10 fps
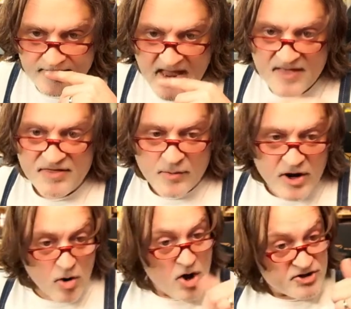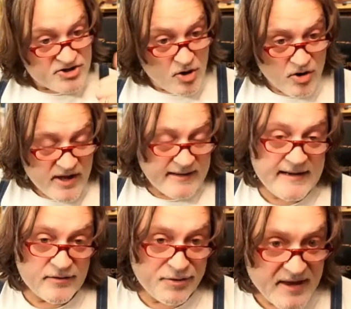there we go. So
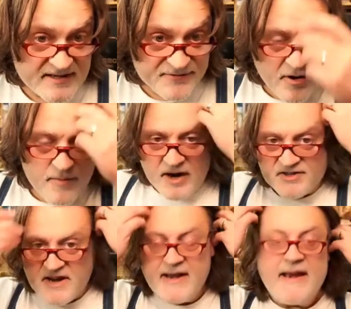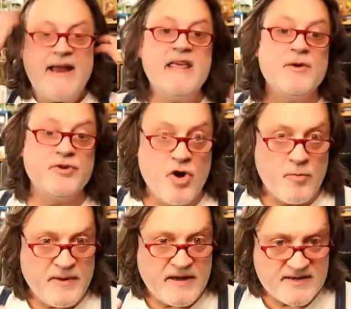Neil, thanks very much, and and he would know
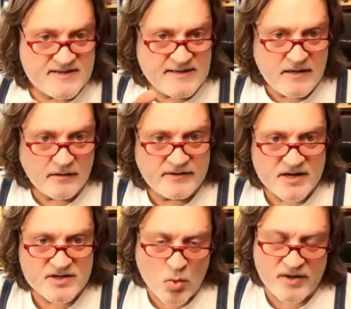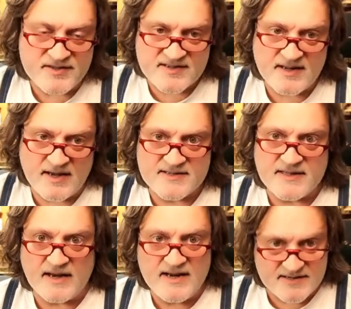because Neil does one sixth,
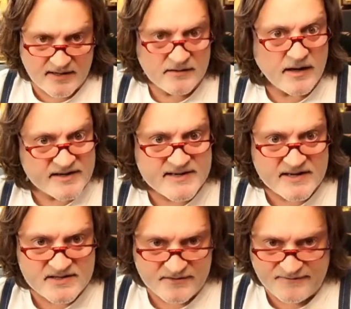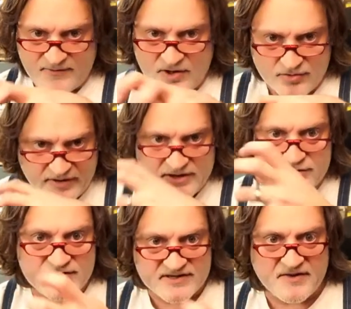and he's done extensive you know
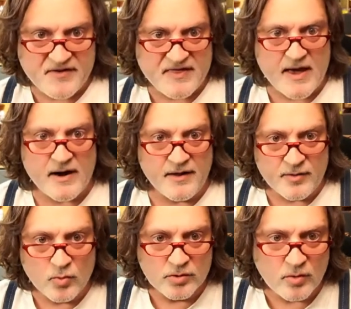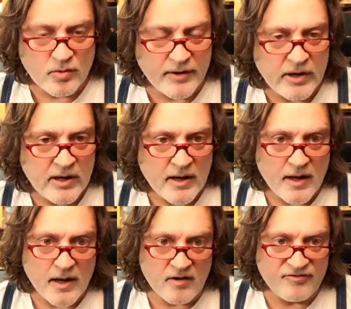research and stuff like that on the World War One
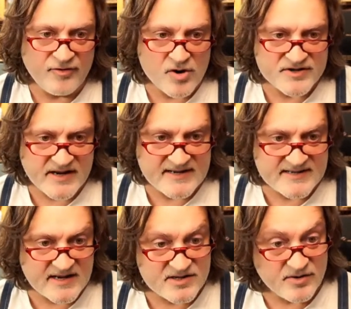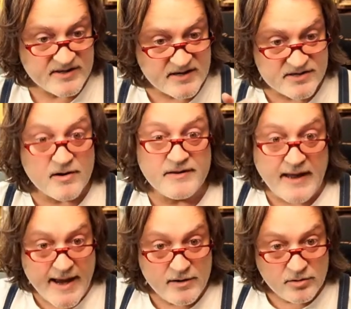uh, folks. And he says so it does start at the
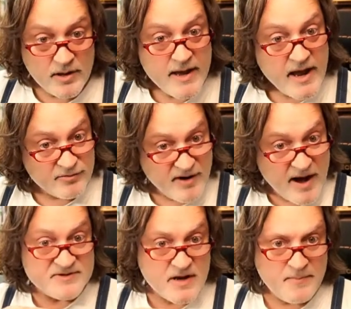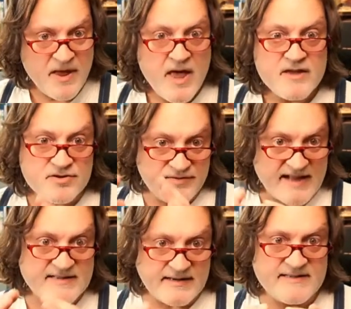ankle and wraps up. So
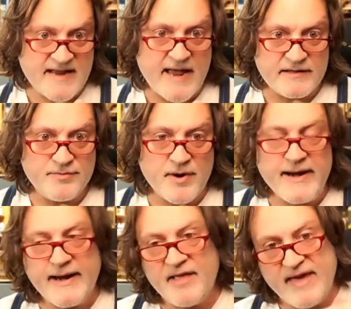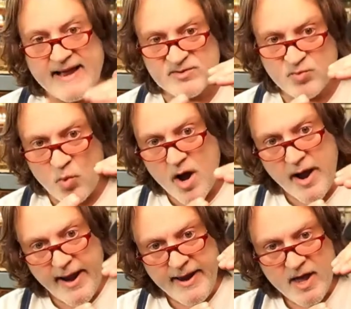that's exactly right, and that's
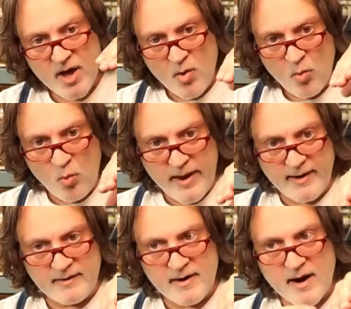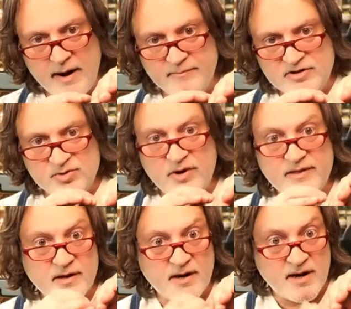why when I'm doing
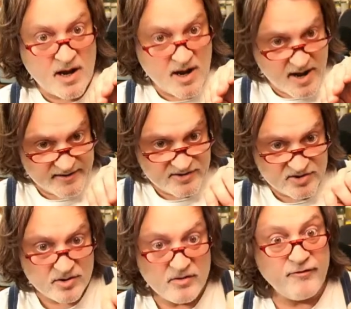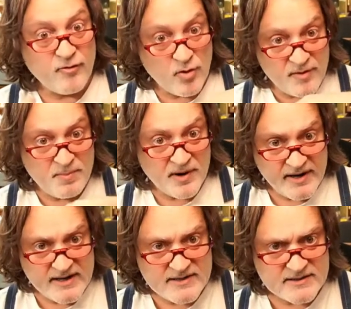the cuts for the
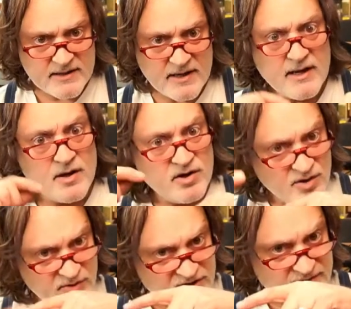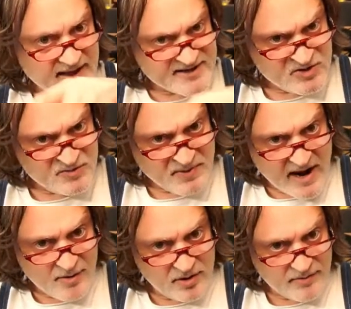puttees, you know, we do that
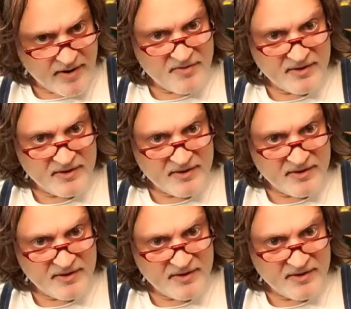spiral around the